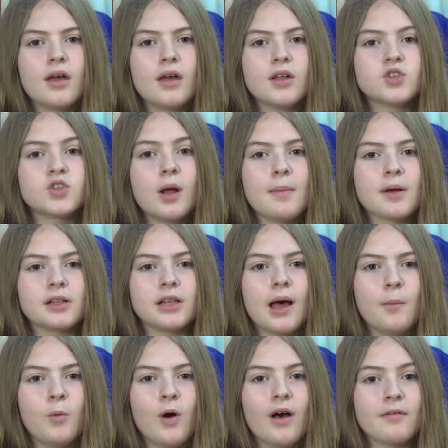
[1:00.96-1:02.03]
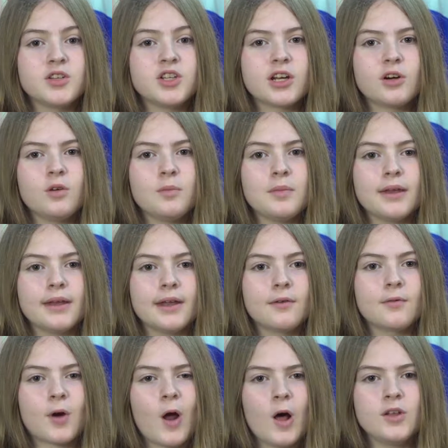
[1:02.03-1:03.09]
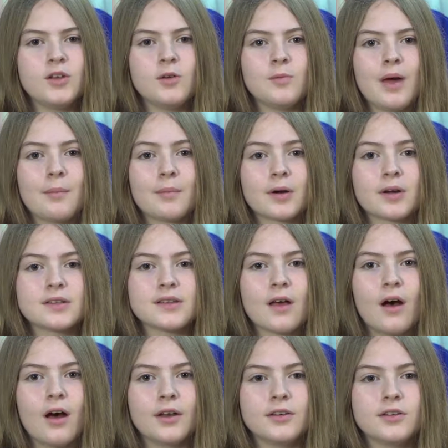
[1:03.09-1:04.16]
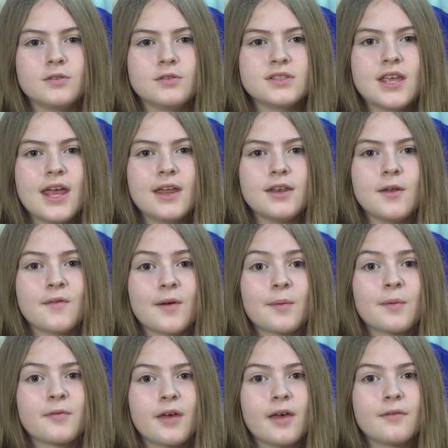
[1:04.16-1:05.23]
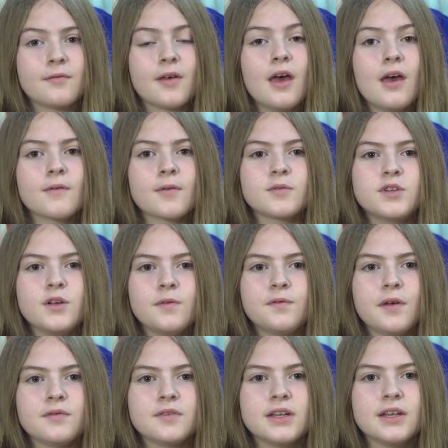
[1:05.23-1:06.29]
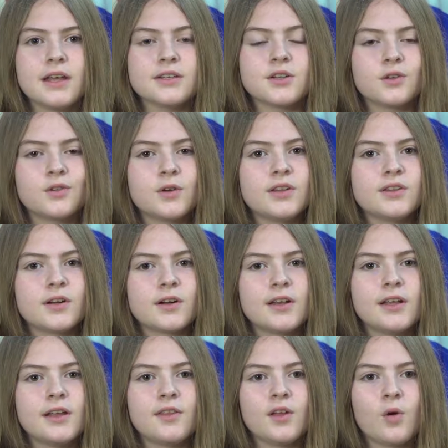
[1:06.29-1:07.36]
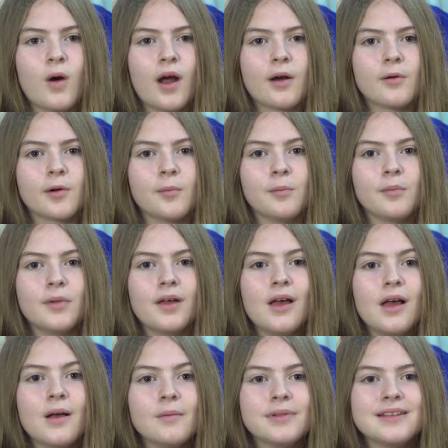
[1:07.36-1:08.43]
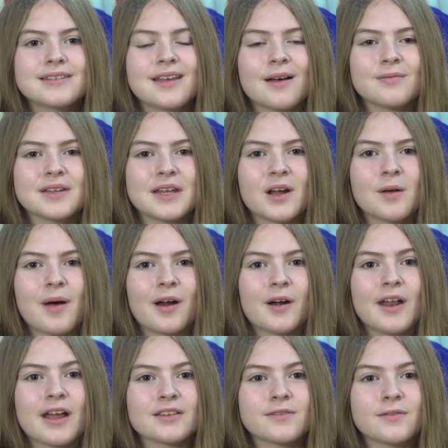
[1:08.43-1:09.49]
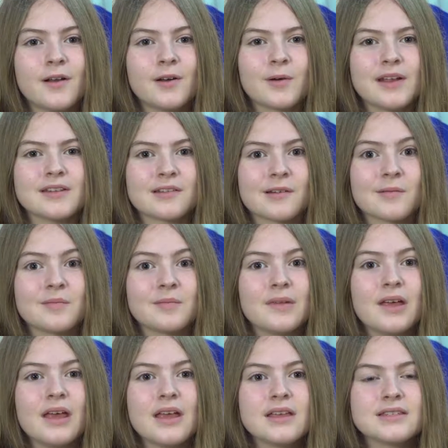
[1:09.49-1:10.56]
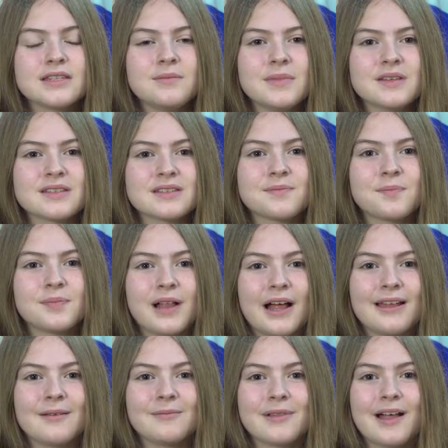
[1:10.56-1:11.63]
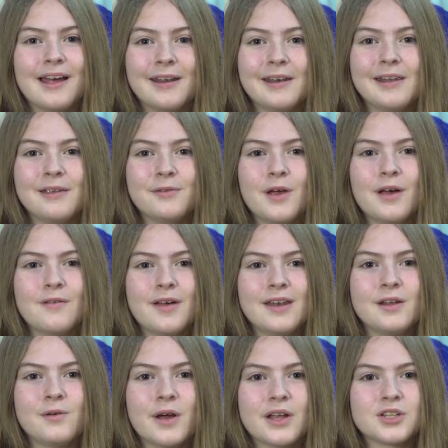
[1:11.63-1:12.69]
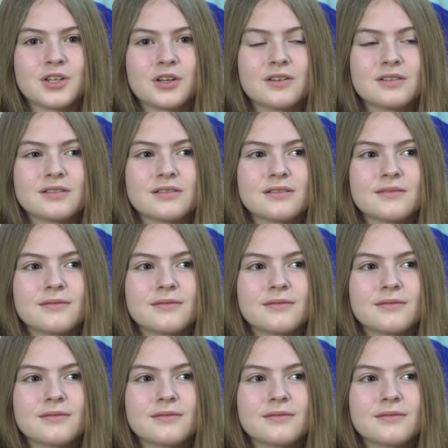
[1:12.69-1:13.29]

Drama Club will have a general meeting for all new members on Tuesday, November 5th from 2.50 until 3.30 in the choir room. Please come to hear about our next fundraiser. See Mrs. Platten if you have any questions.